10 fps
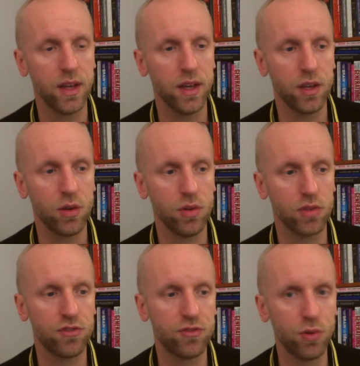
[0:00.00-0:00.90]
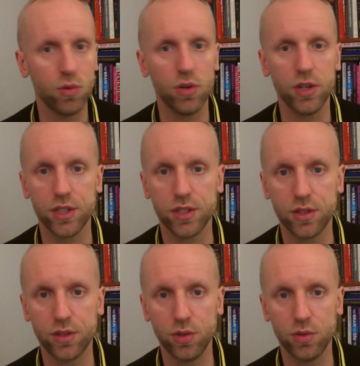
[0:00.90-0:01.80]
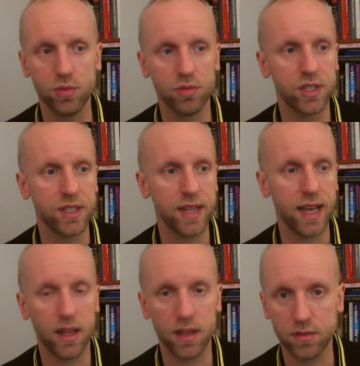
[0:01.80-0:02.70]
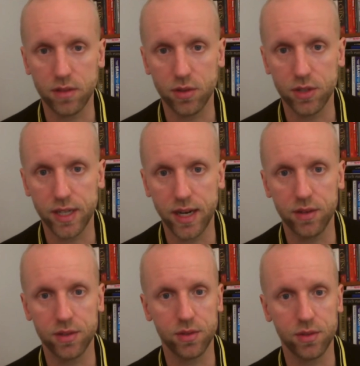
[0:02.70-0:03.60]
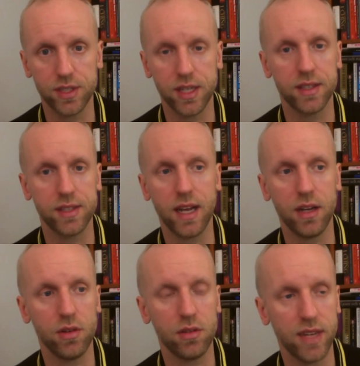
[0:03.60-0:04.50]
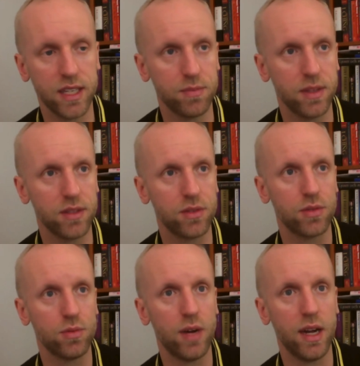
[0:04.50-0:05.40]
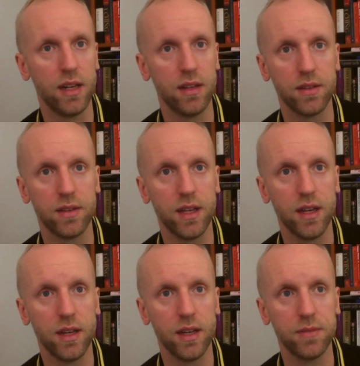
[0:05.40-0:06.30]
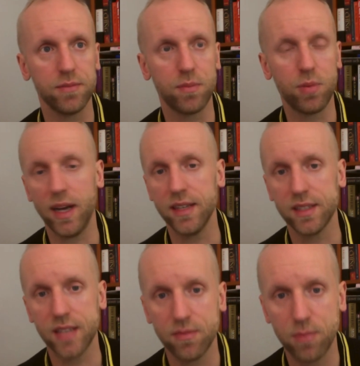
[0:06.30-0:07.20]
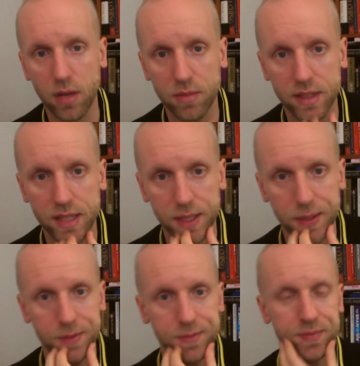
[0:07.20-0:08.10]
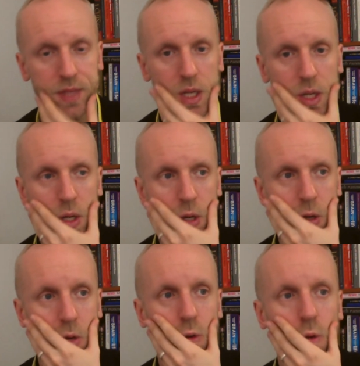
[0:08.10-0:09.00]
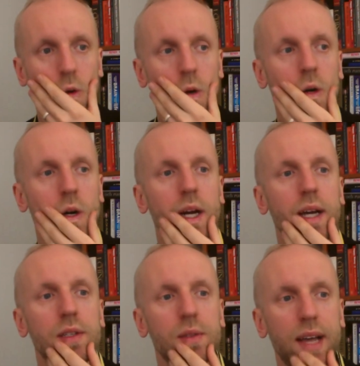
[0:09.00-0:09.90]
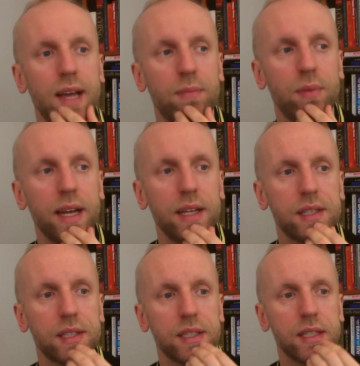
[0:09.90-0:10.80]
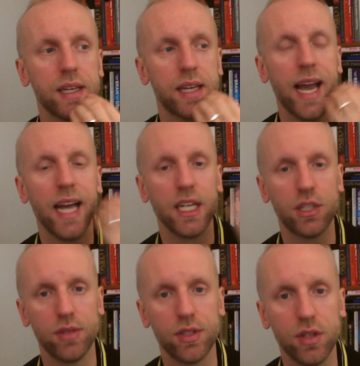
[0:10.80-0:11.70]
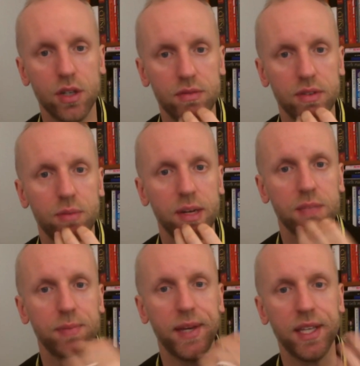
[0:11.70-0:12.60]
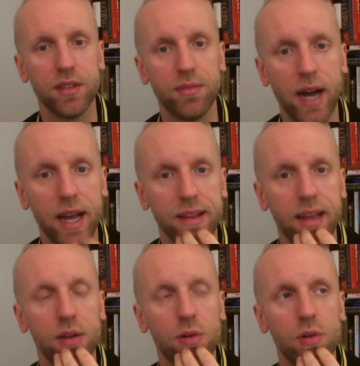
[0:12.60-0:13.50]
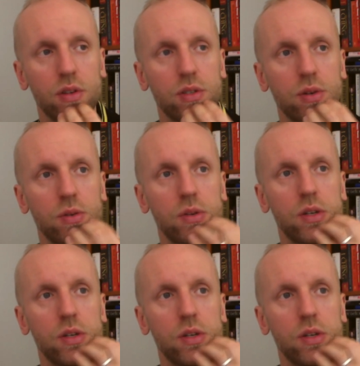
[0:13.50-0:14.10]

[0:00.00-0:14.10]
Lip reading: you're not forced to sell your shares or sell your investments while the prices have plummeted, you know. Or so that brings a cash reserve, brings peace of mind. And it also,